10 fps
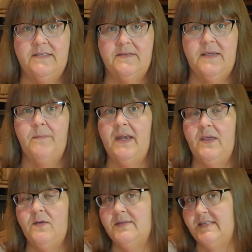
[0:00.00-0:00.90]
somebody
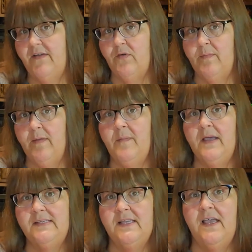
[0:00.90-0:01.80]
who has never been
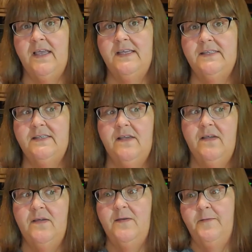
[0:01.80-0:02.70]
my size
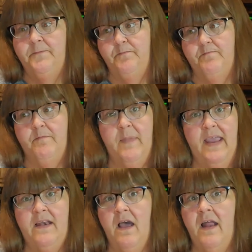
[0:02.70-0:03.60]
may
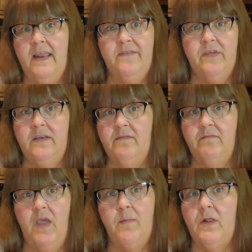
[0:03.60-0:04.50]
not
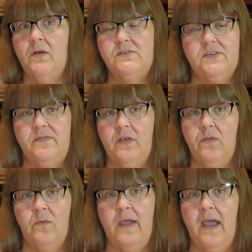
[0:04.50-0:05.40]
even come close to feeling
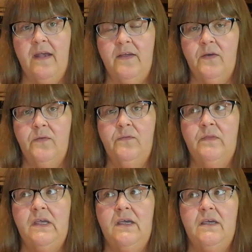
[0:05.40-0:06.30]
the way I do.
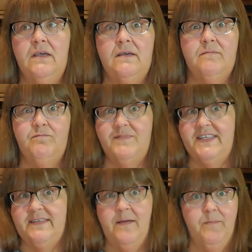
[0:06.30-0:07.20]

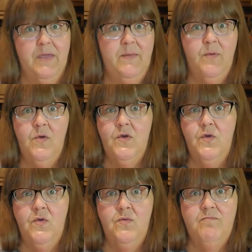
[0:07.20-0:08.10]
Some people
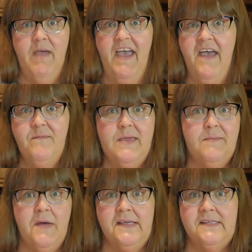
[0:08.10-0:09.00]
who have been
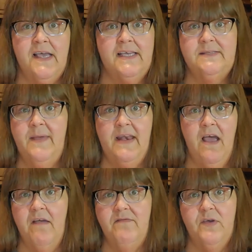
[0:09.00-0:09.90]
my size may
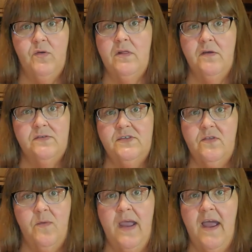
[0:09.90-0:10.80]
not feel close to
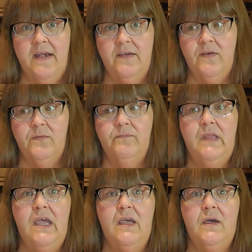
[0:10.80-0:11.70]
the way I do.
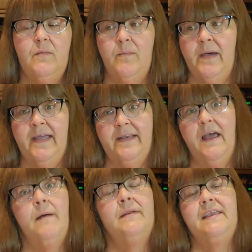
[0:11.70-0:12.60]
But
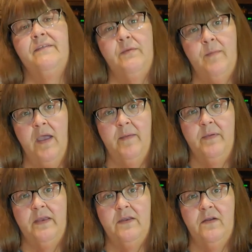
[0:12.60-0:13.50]
I'm going to give you my
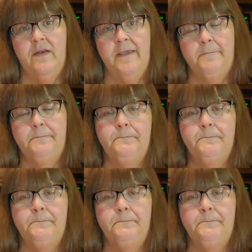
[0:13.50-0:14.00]
opinion on it.